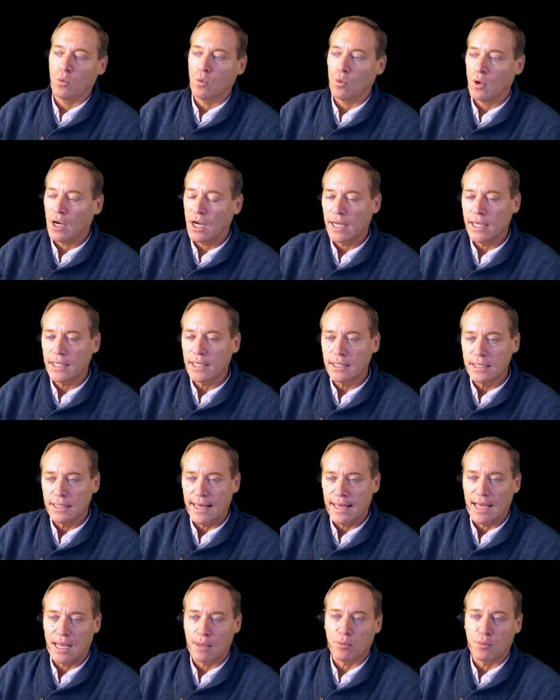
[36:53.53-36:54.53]
Why
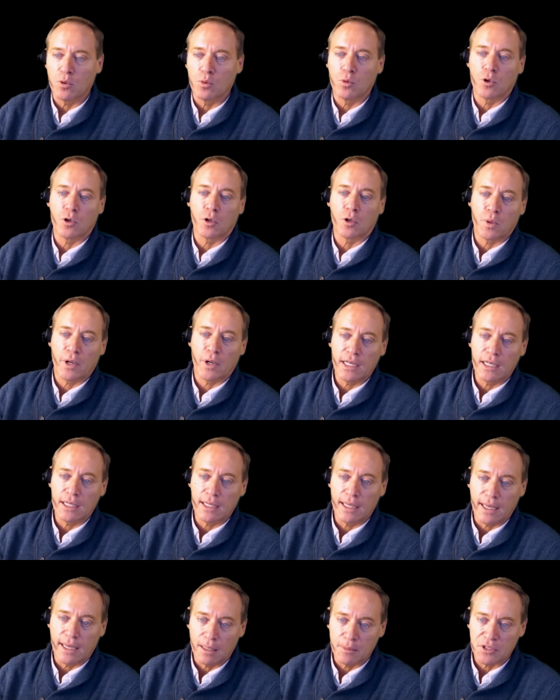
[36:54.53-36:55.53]
did Apple work? Why
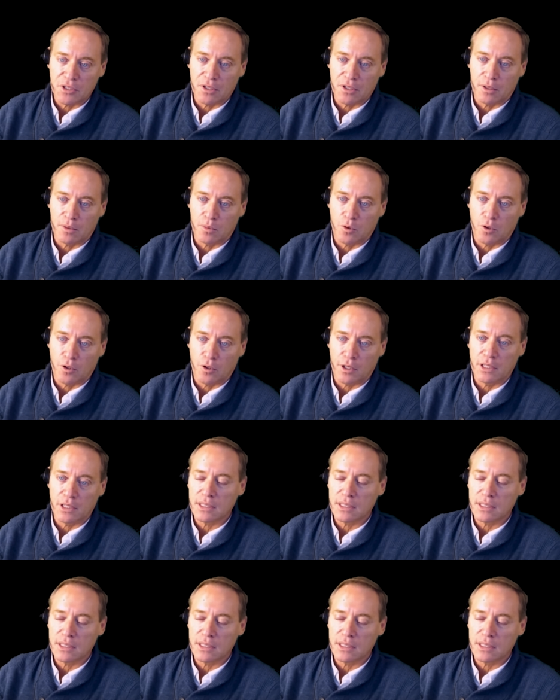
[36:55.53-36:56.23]
did Amazon work?